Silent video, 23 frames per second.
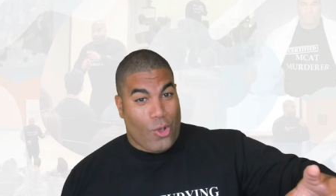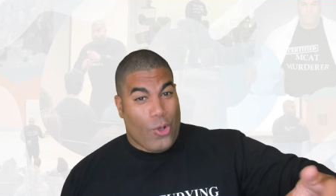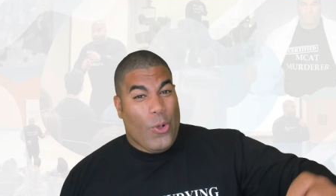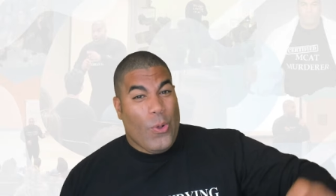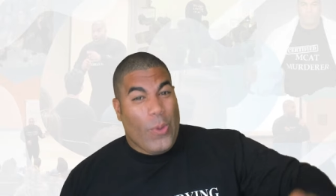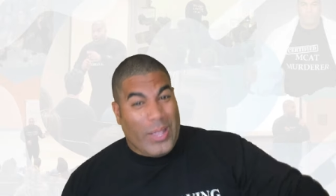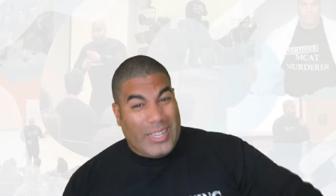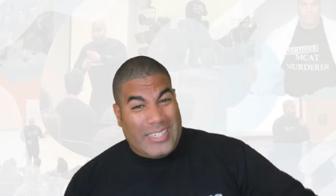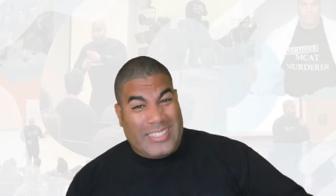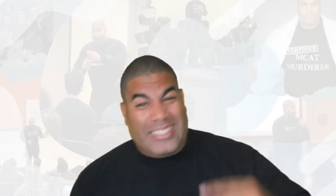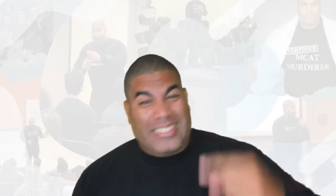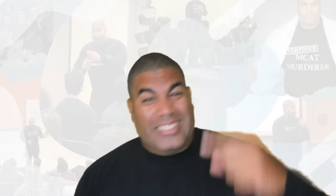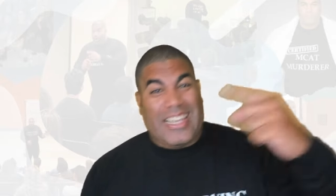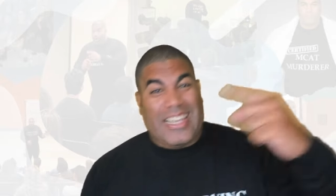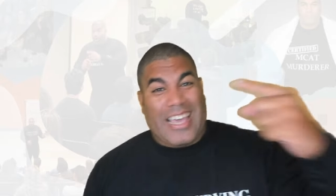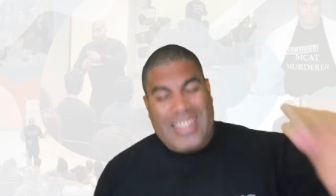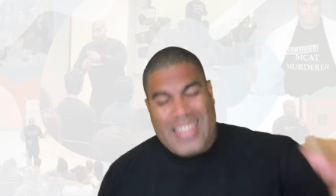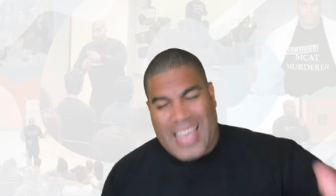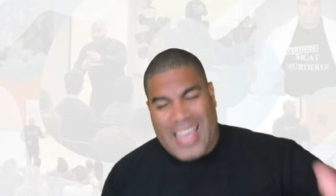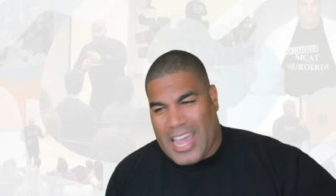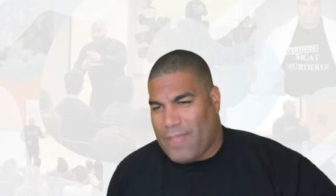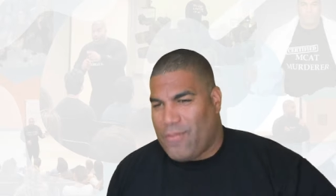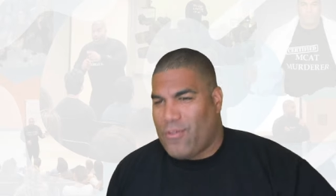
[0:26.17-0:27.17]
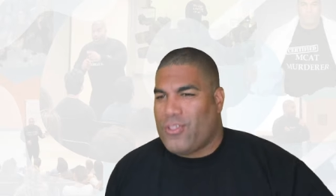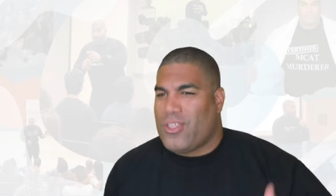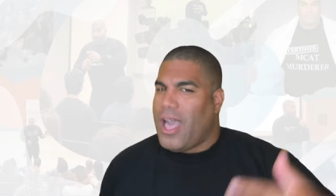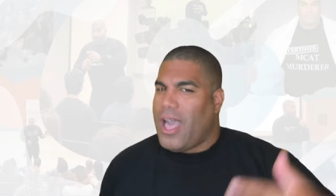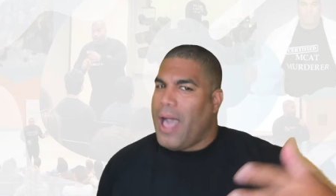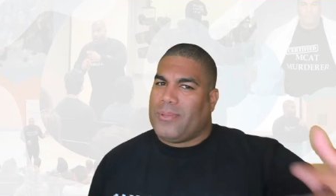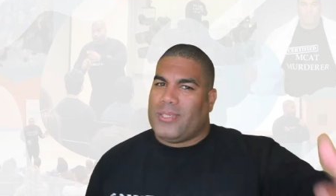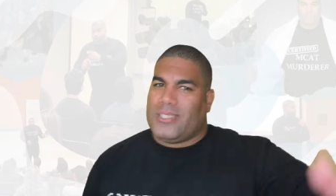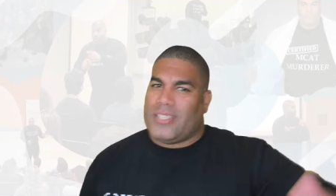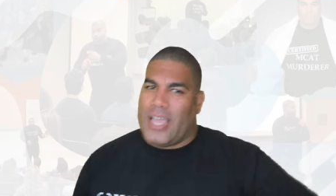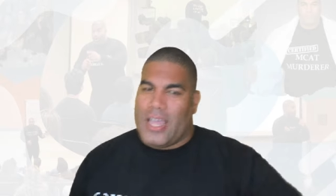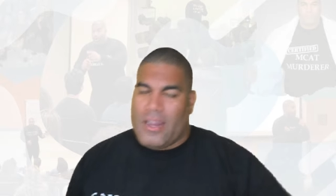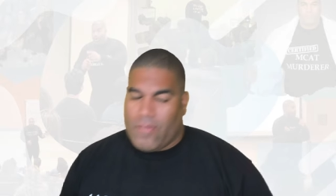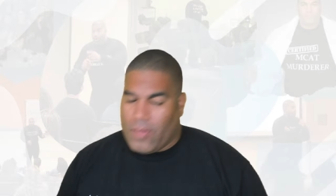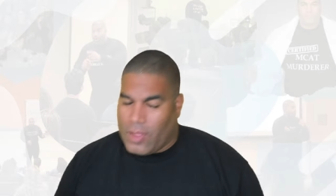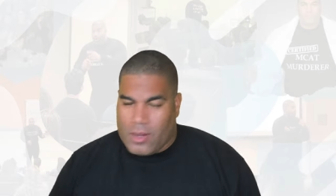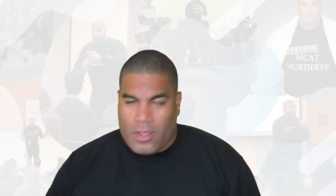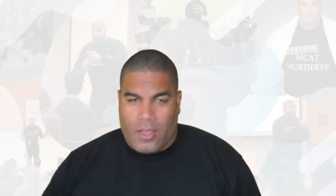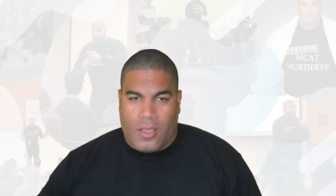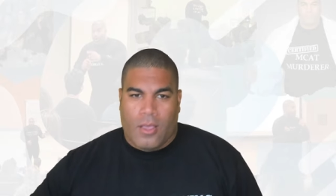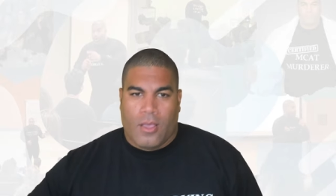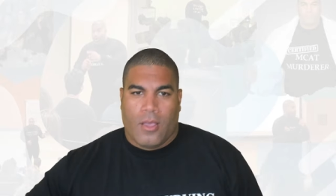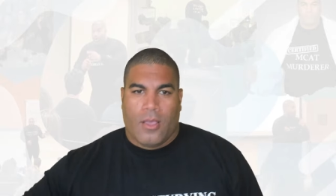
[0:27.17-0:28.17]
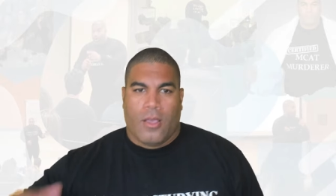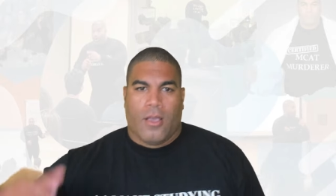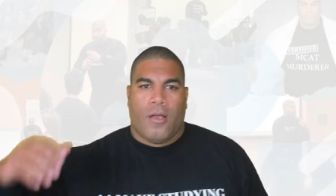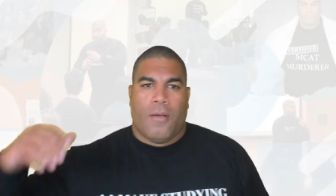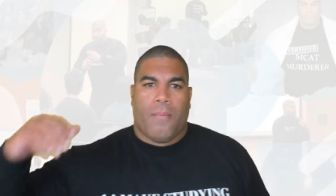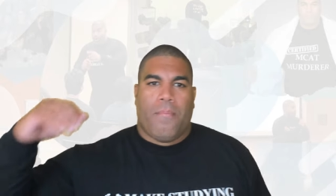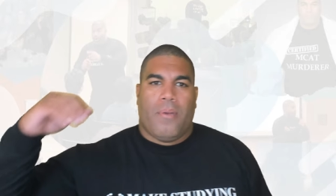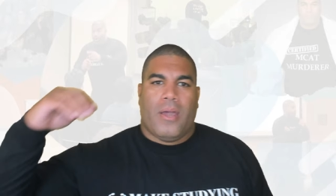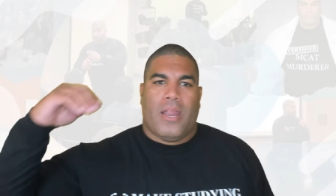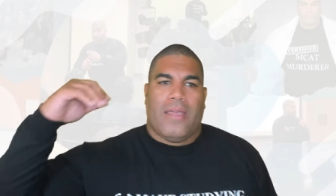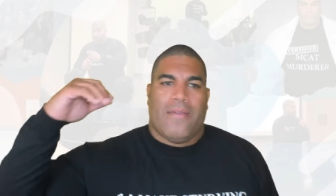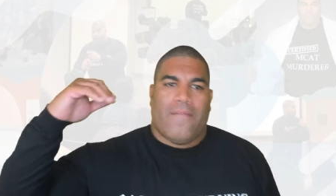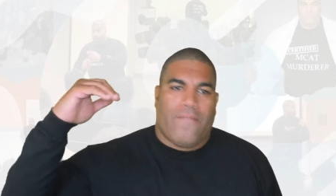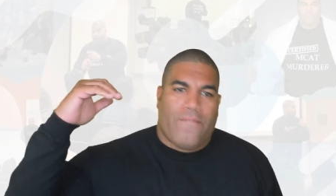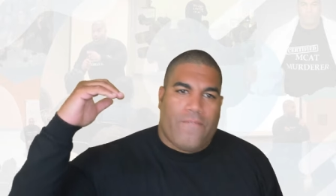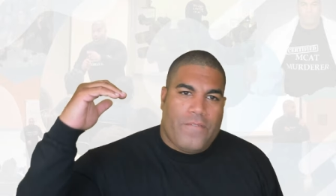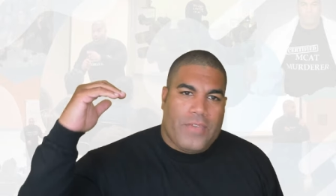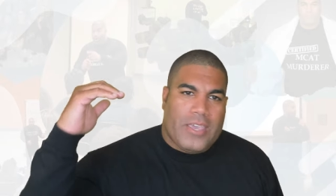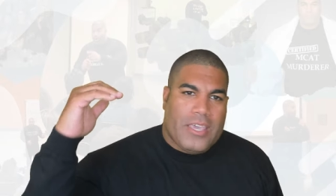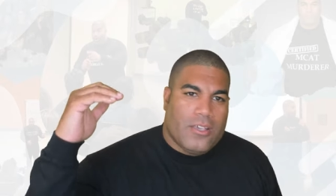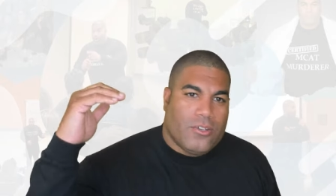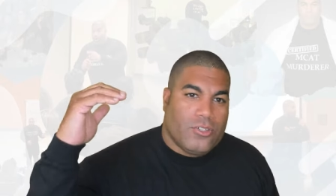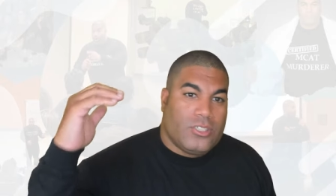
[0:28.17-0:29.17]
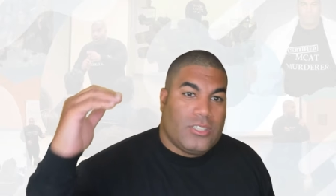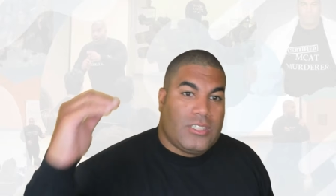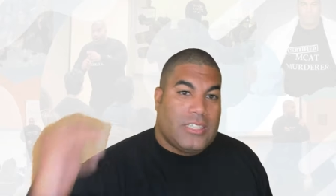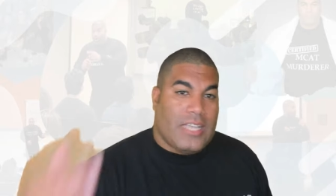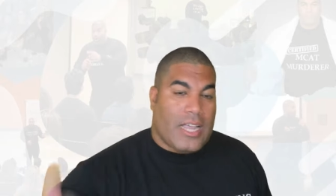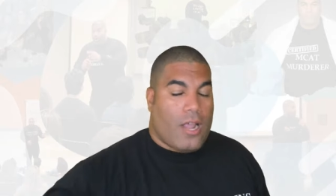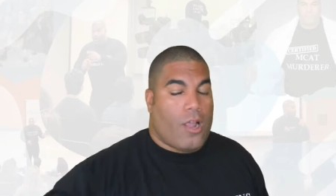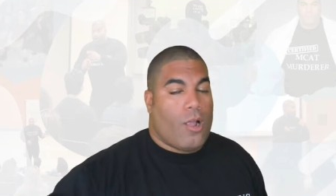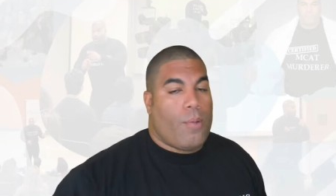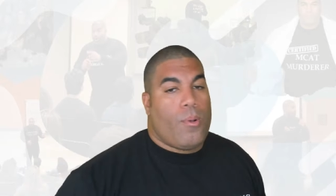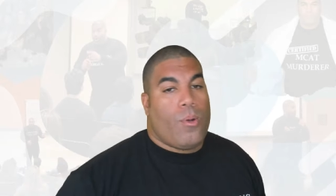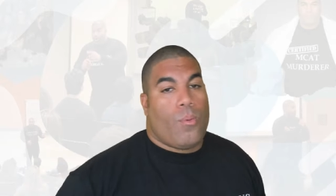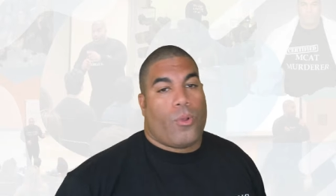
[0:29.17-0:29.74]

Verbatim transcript: Who has said that? If you're on the opposite side of it, but it feels terrible.